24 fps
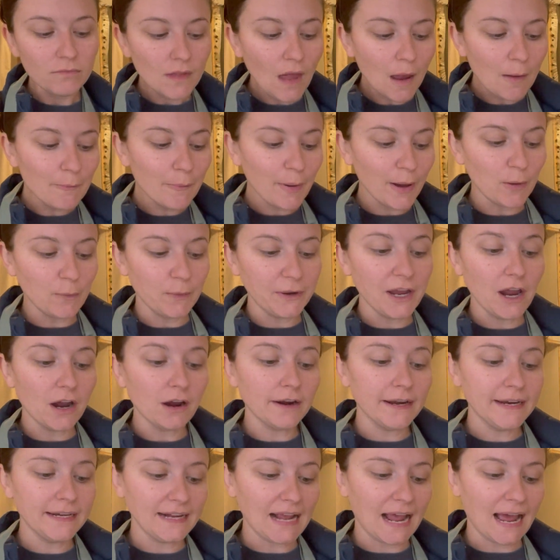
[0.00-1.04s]
But we
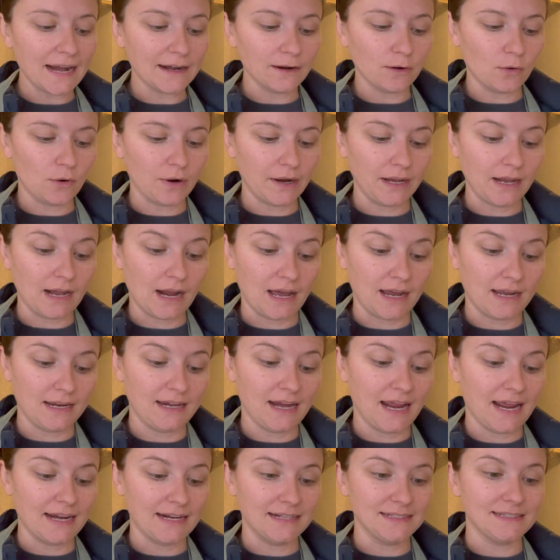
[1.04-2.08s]
are in category
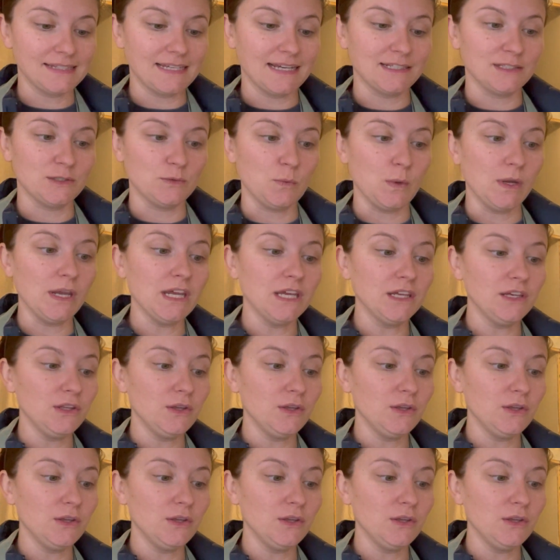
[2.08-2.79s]
9, and it says we can